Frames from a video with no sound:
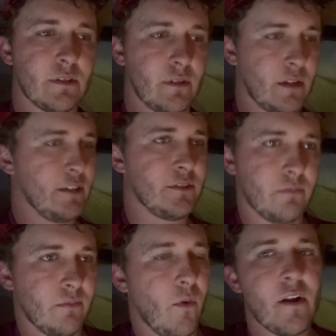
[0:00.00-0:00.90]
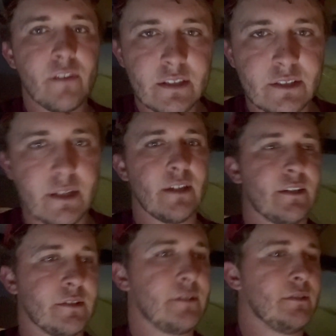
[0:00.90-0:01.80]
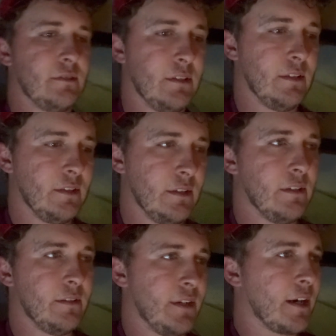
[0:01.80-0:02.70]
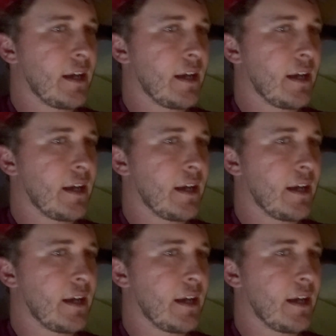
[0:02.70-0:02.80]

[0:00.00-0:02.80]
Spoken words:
because one of these years they're